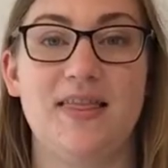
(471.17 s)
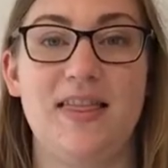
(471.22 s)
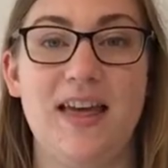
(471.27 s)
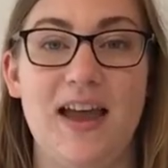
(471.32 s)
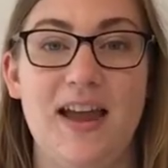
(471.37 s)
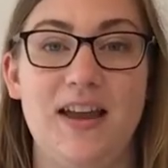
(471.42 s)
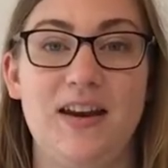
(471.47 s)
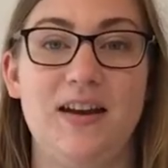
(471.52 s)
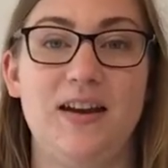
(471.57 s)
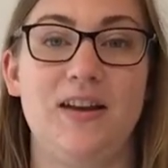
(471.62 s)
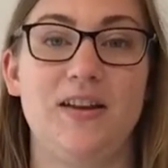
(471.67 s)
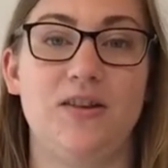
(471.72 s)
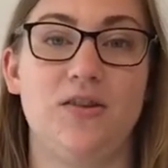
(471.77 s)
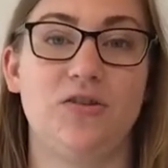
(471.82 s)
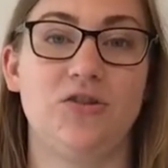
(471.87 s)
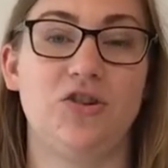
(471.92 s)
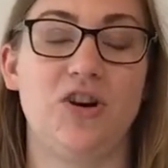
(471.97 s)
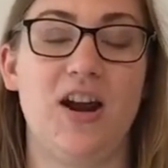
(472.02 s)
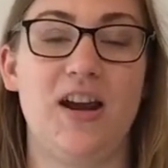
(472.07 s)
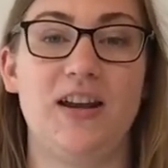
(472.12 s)
then
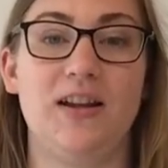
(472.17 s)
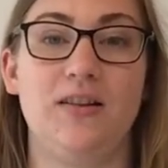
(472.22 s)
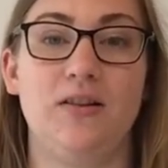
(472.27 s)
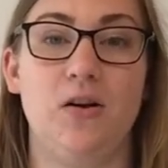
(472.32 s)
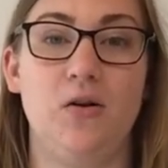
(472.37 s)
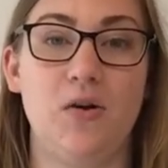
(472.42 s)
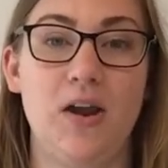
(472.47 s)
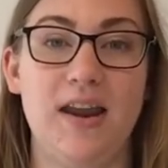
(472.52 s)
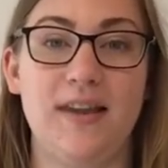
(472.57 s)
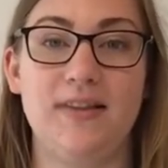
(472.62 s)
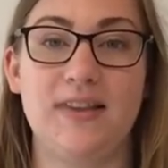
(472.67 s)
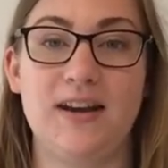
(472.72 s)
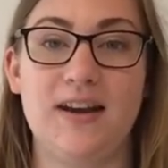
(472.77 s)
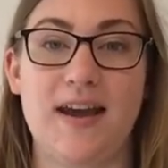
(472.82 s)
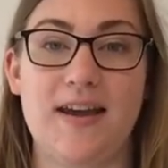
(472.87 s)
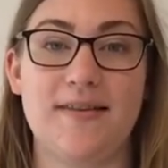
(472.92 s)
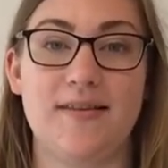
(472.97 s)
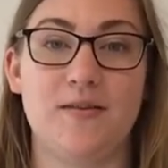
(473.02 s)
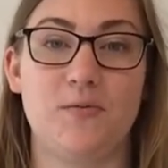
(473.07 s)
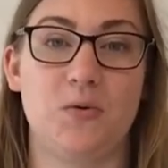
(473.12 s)
you'll try and locate the
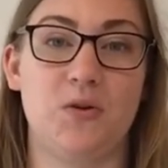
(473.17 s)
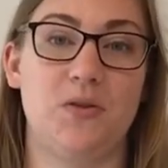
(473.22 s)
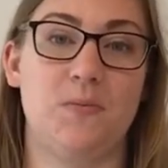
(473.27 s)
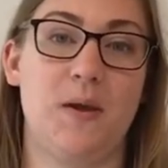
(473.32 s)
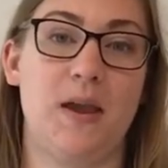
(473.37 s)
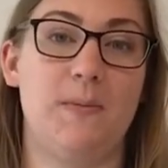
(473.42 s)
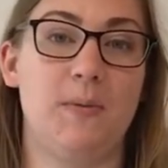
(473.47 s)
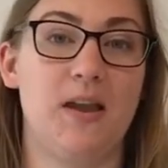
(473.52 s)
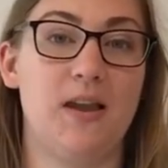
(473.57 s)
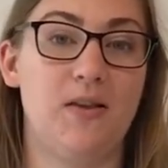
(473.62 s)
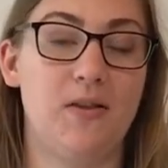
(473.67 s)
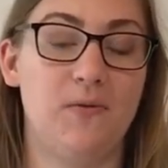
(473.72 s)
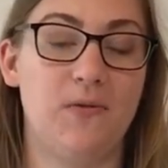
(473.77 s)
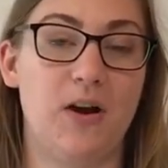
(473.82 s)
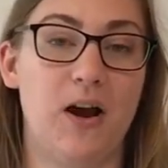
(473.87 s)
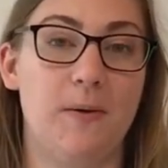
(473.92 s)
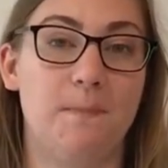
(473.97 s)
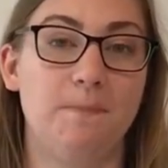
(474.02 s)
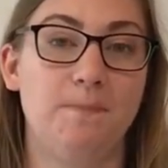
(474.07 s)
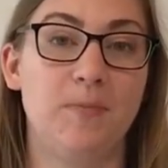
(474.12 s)
nest where the baby is
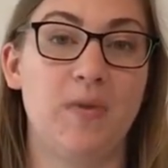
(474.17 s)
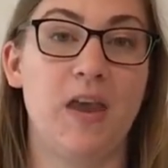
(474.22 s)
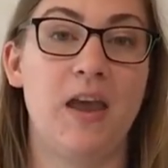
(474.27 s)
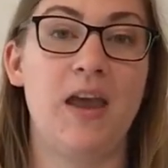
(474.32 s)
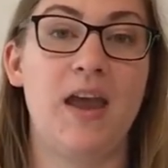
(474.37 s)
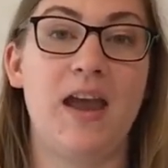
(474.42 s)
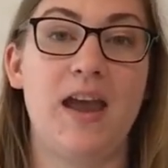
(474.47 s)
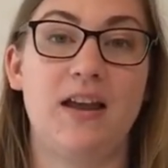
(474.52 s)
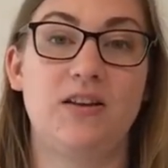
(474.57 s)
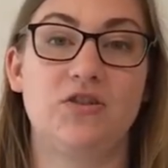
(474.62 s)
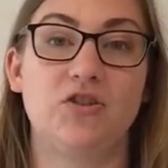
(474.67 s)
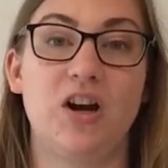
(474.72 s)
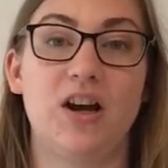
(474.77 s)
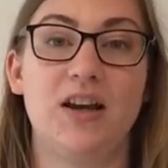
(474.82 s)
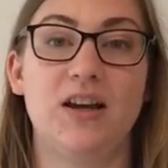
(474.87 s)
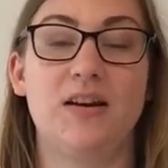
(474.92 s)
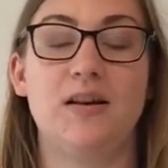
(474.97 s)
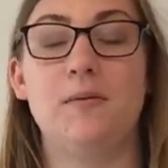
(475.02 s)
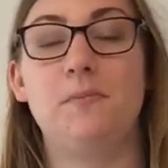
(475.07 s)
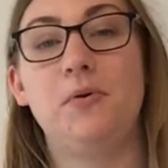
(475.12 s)
from and try
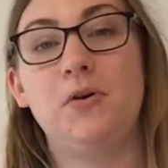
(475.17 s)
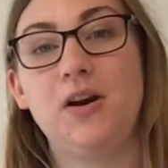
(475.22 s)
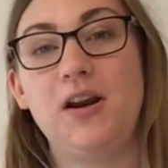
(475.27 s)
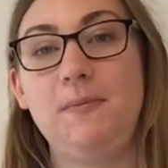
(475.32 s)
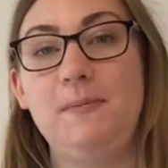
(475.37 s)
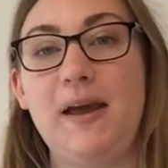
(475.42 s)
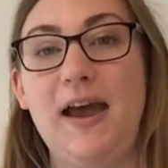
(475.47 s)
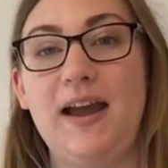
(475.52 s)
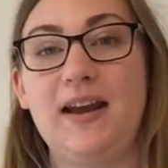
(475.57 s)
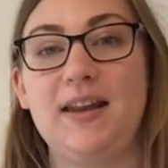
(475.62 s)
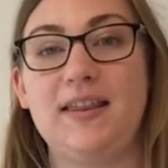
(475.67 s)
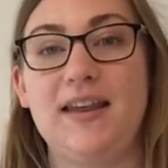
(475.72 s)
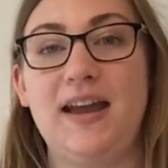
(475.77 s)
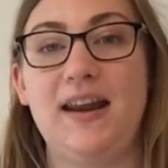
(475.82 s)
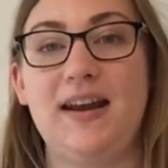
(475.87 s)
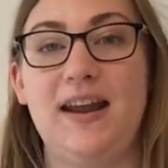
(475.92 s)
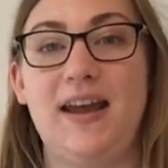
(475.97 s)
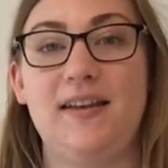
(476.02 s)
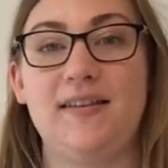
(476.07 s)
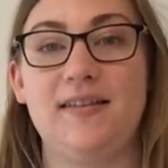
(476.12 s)
and put it back in
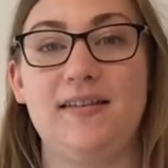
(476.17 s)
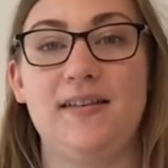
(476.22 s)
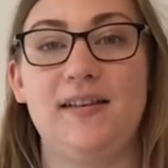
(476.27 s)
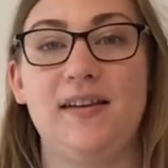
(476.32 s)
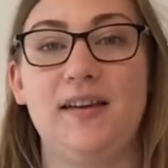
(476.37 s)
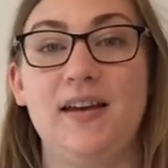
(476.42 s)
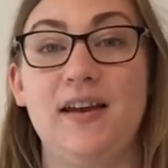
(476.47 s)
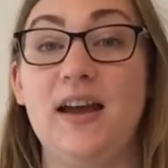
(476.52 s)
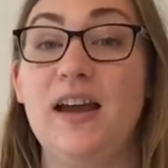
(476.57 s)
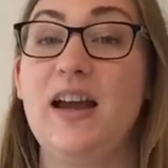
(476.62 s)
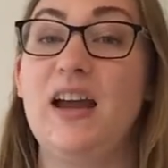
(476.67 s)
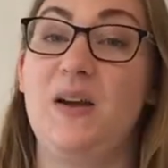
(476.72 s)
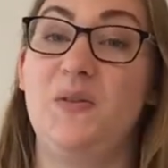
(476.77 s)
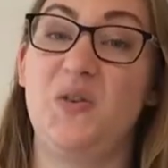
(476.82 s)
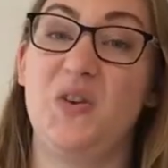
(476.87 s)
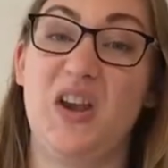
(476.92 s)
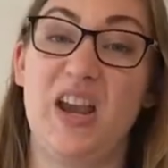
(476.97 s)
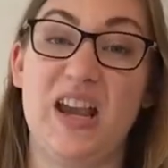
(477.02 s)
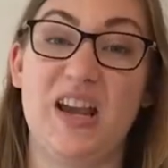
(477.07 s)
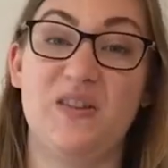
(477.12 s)
that nest.
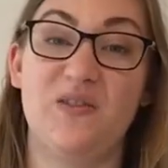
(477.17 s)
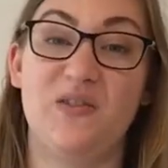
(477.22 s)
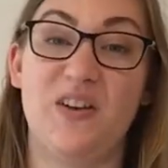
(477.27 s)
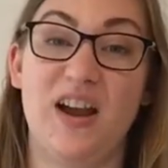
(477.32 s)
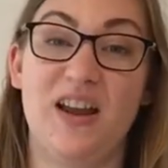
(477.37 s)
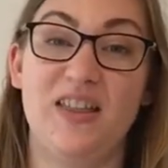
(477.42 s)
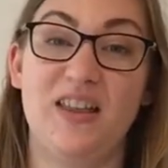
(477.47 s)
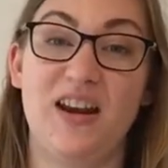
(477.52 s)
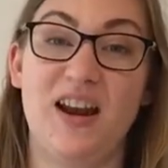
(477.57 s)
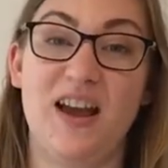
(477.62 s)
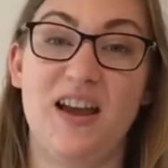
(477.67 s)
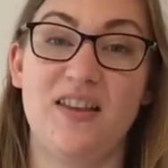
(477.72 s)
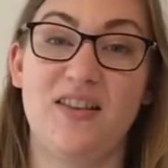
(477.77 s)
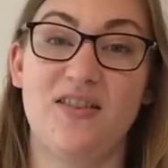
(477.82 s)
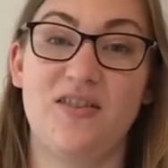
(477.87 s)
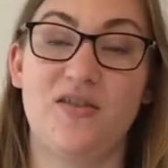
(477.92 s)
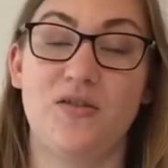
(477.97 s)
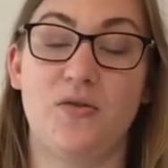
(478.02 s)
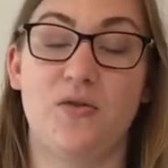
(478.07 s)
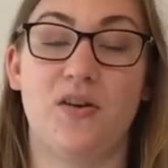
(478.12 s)
If you can't find the
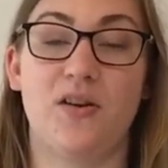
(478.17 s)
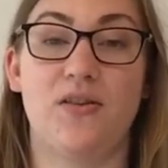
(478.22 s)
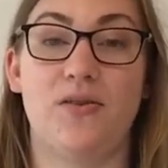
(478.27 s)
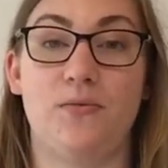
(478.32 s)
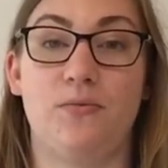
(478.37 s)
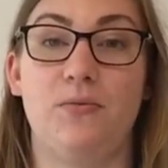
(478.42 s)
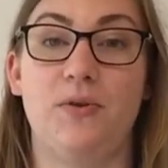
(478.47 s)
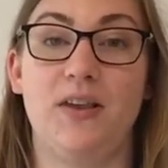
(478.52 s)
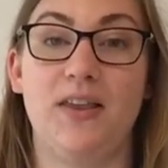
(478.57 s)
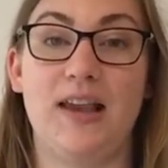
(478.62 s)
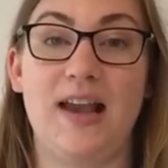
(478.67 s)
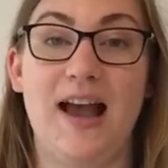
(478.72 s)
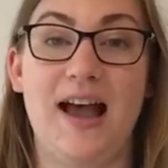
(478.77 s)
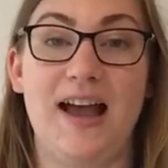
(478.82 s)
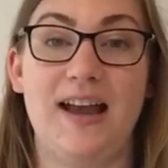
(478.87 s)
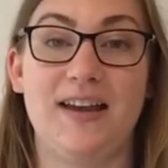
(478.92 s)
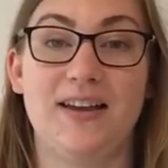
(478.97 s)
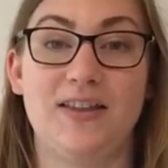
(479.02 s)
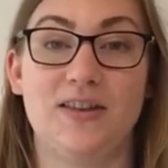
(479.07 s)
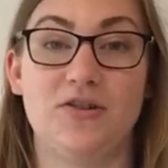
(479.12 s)
nest or it's really
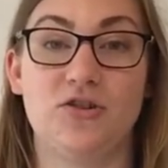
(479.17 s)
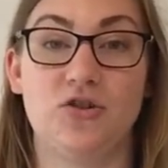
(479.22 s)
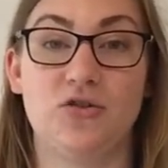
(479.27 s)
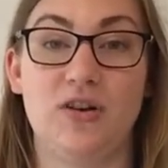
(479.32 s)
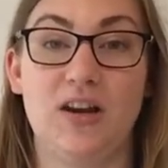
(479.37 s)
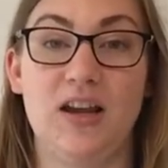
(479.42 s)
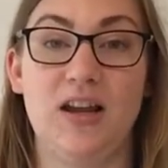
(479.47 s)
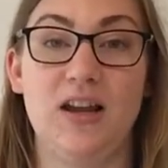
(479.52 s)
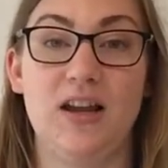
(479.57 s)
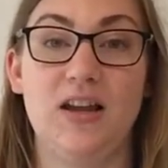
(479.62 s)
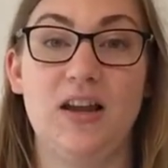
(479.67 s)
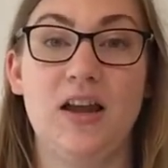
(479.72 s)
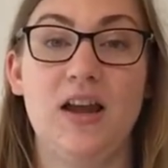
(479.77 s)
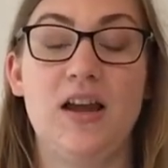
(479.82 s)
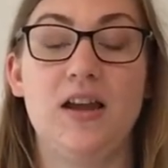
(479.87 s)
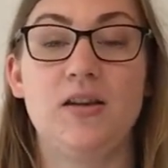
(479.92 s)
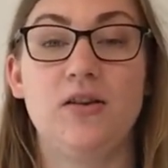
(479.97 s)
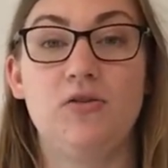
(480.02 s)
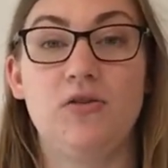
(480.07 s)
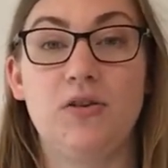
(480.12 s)
high in the tree,
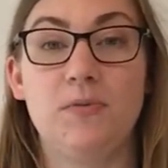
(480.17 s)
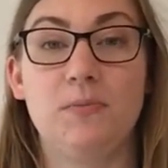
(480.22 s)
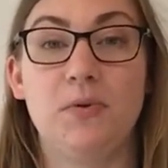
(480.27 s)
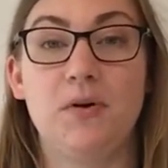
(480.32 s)
you